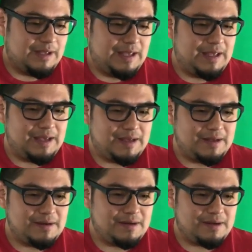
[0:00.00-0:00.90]

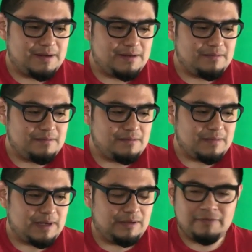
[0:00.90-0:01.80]
and I
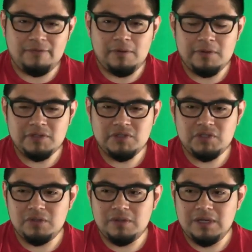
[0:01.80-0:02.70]
look forward
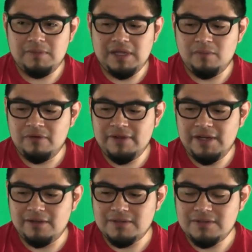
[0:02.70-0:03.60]
to making more
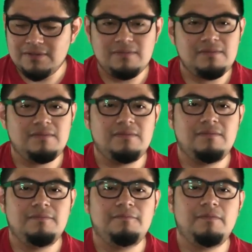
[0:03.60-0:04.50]
videos.
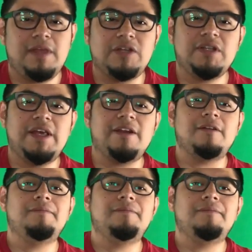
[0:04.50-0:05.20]
Catch you later.